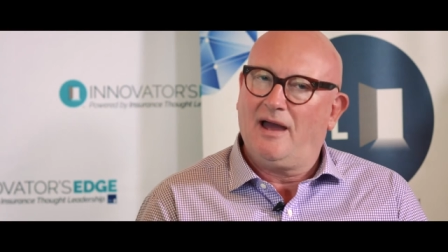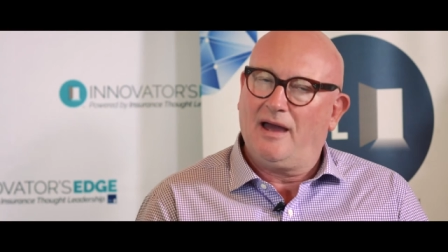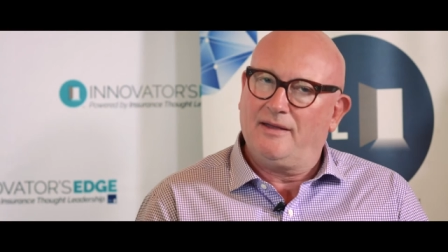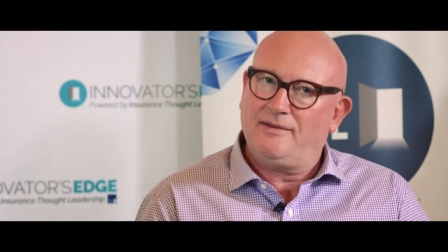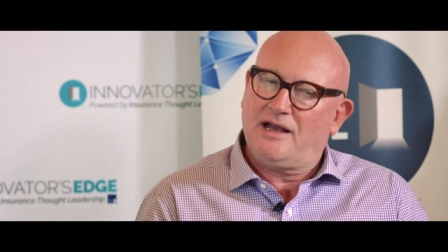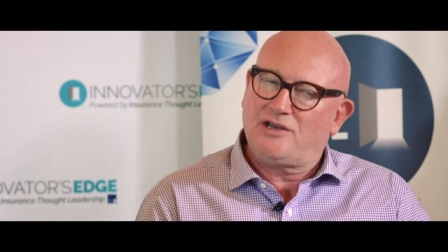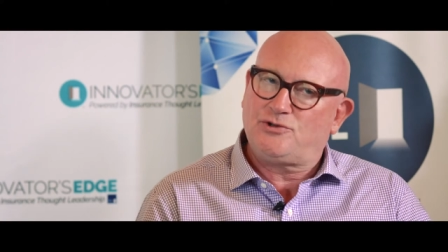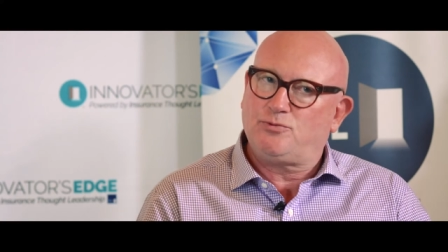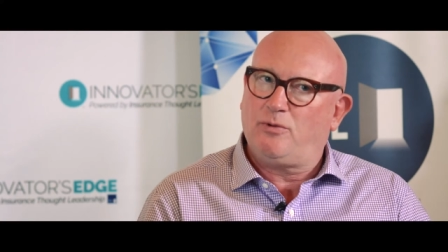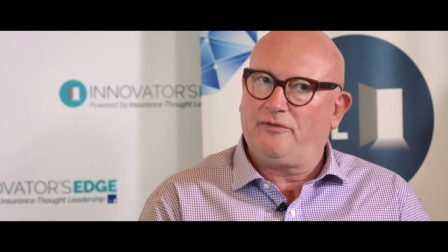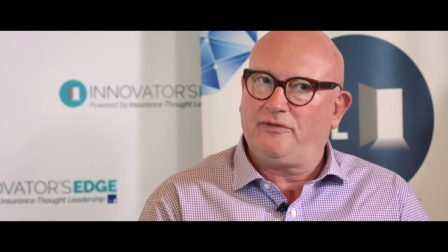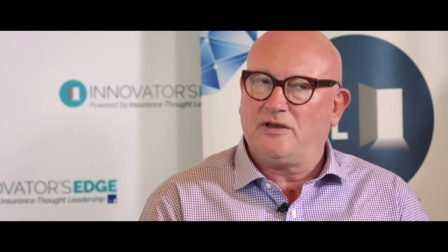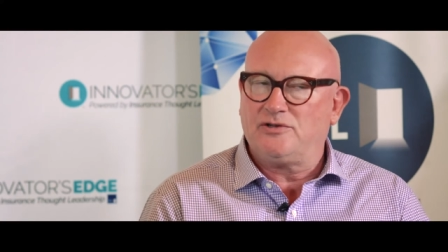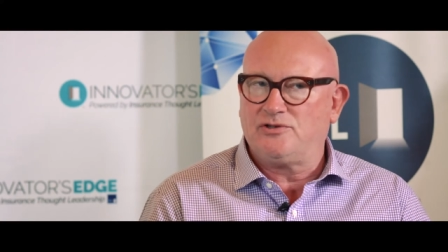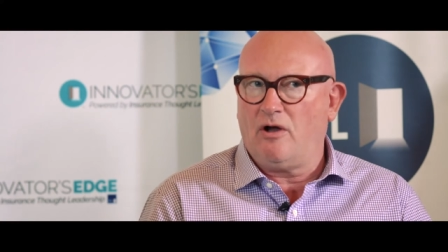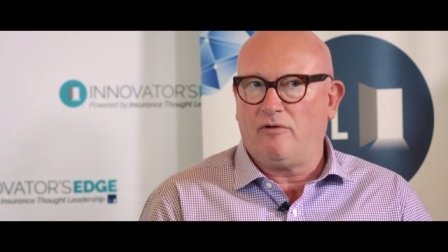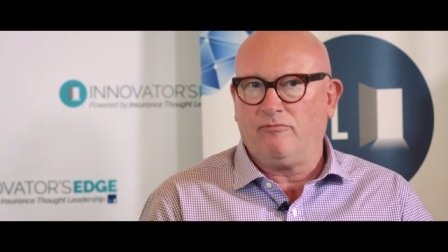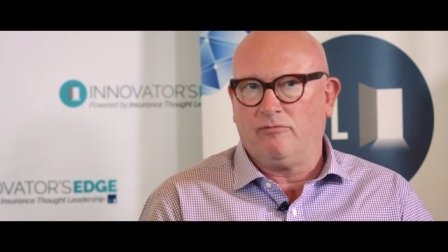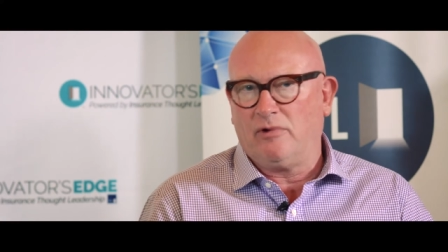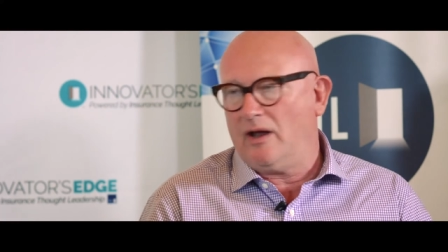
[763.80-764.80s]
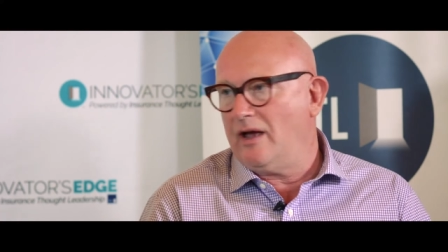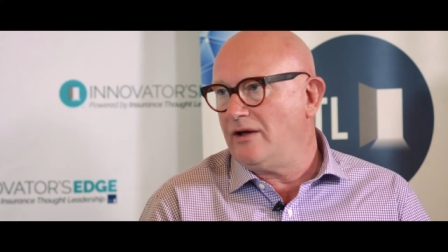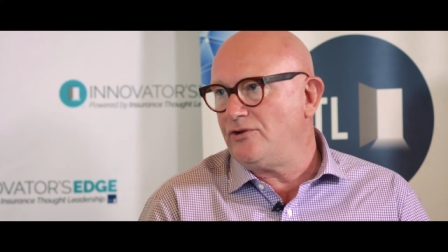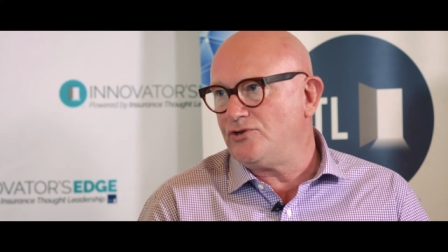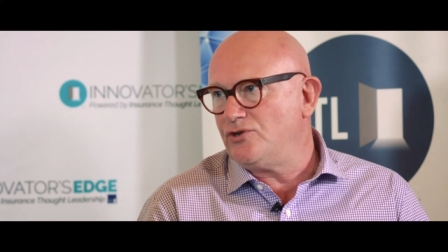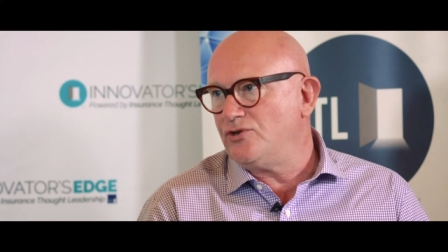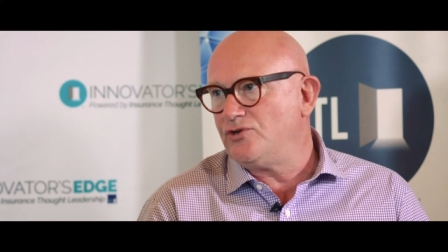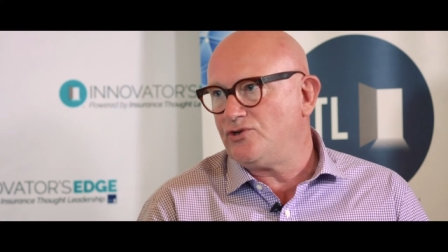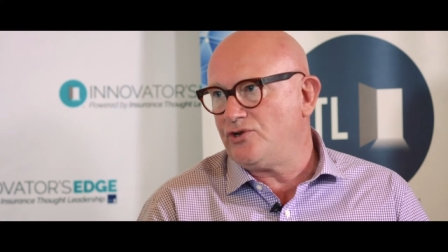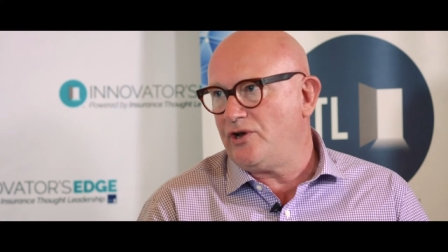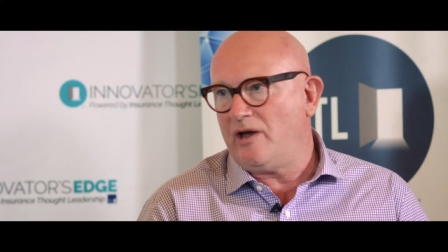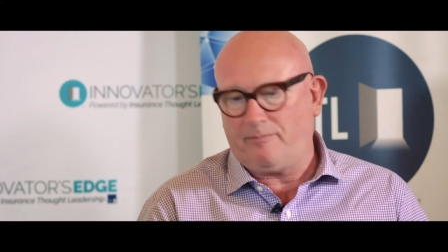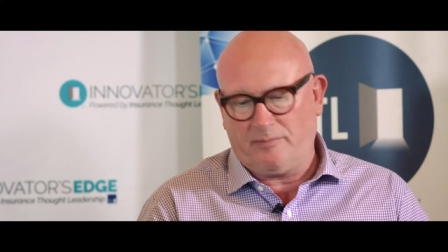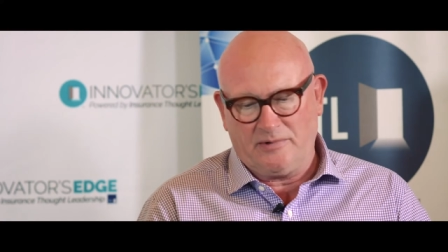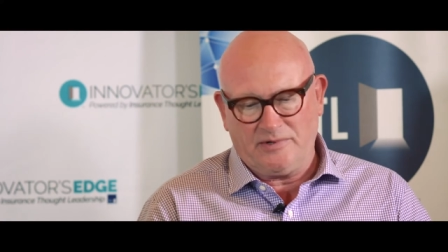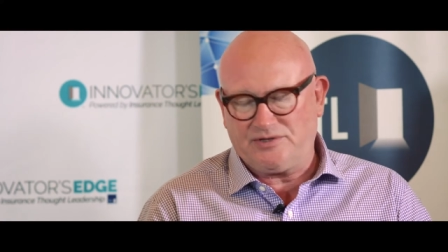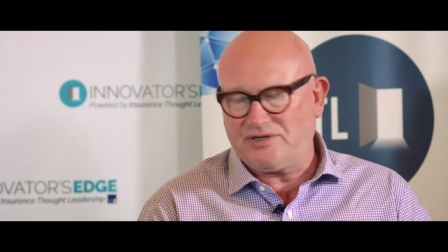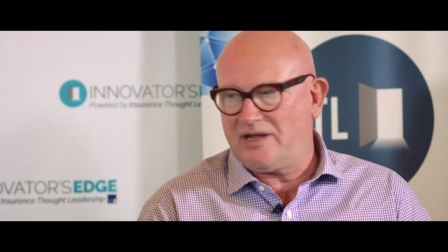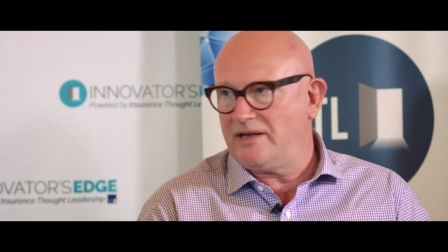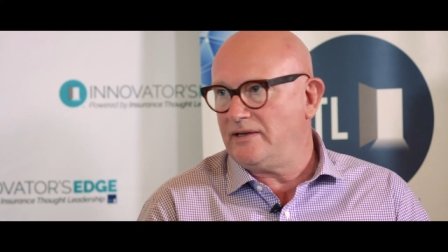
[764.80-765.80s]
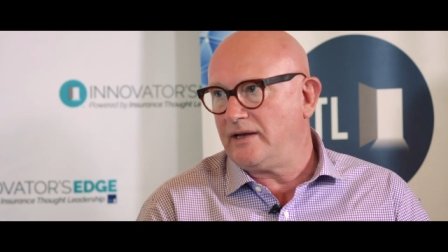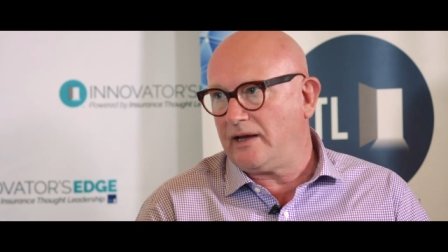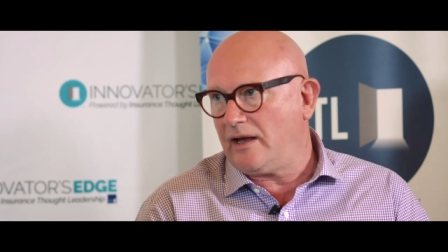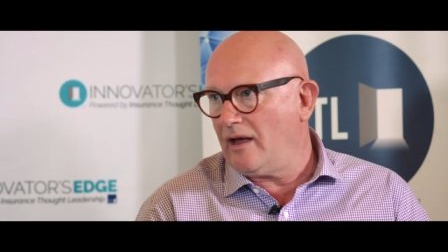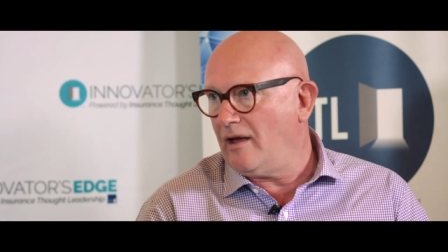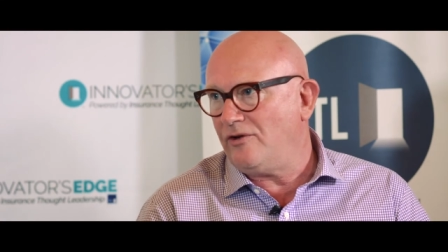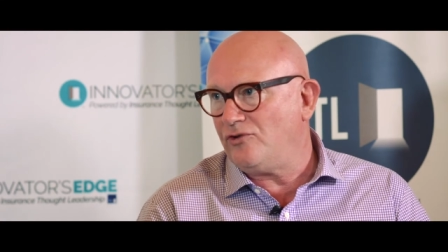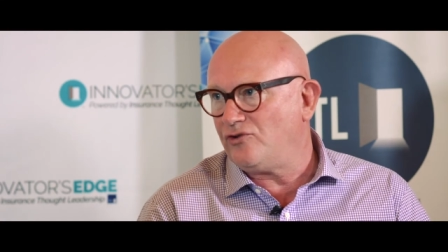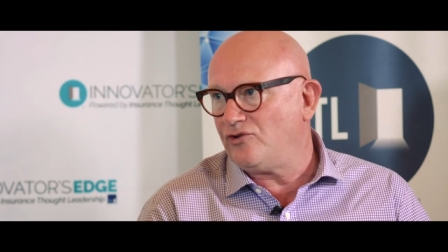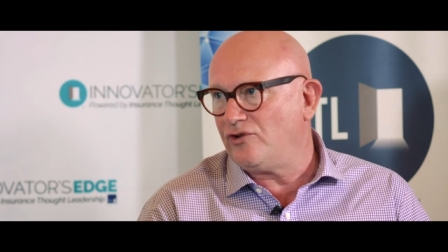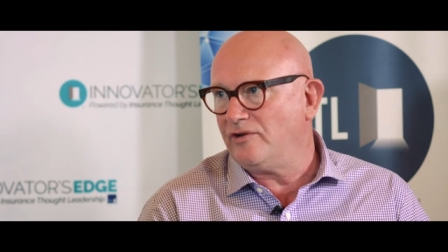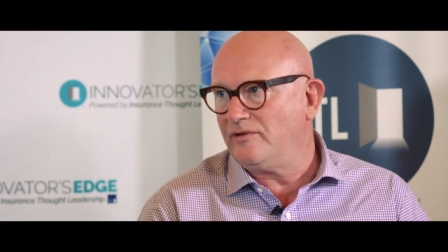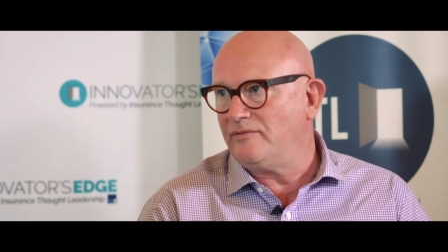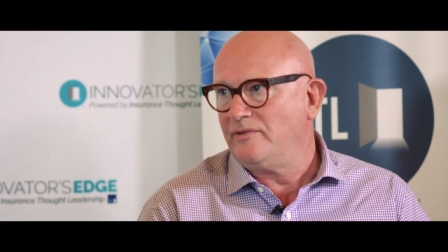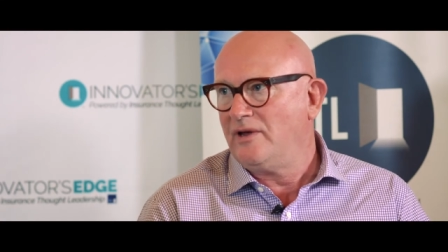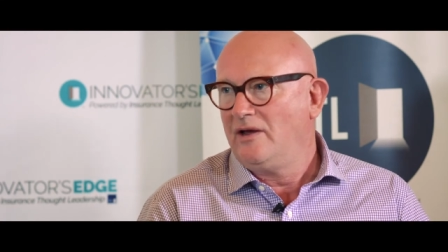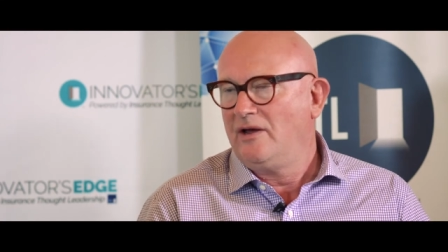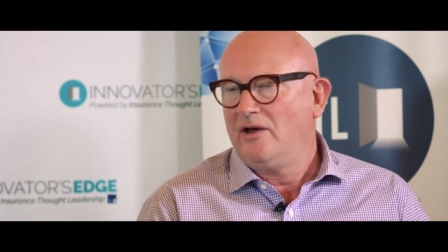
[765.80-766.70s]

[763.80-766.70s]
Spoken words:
that's where things like relationship and syndication